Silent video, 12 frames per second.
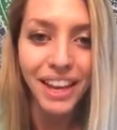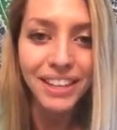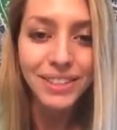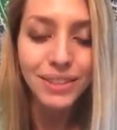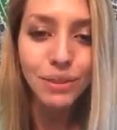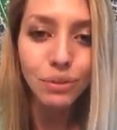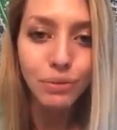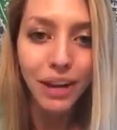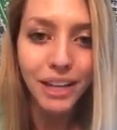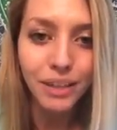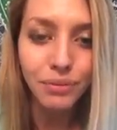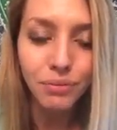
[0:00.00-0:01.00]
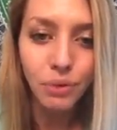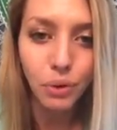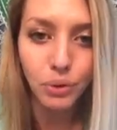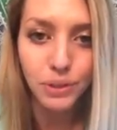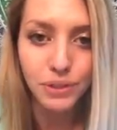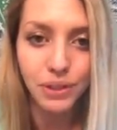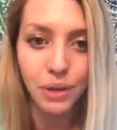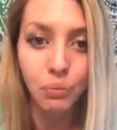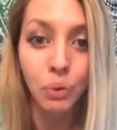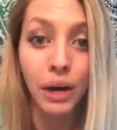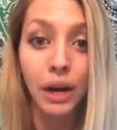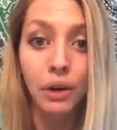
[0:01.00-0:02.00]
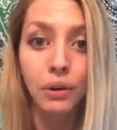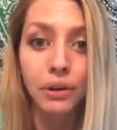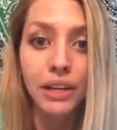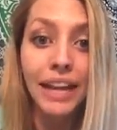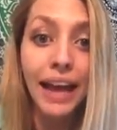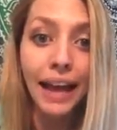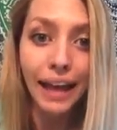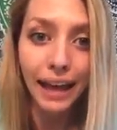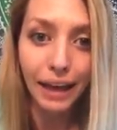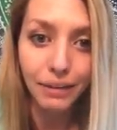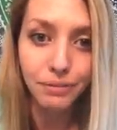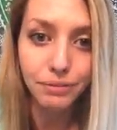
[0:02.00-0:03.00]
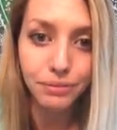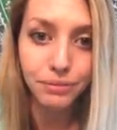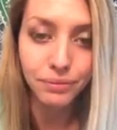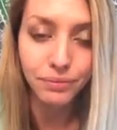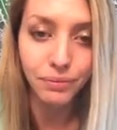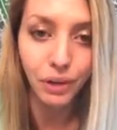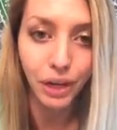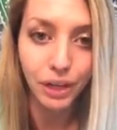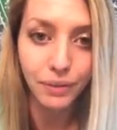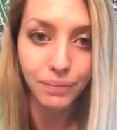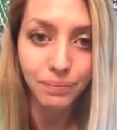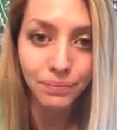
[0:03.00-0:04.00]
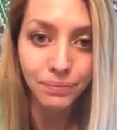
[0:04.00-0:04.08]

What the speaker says: And so if I can focus on what I already have, right,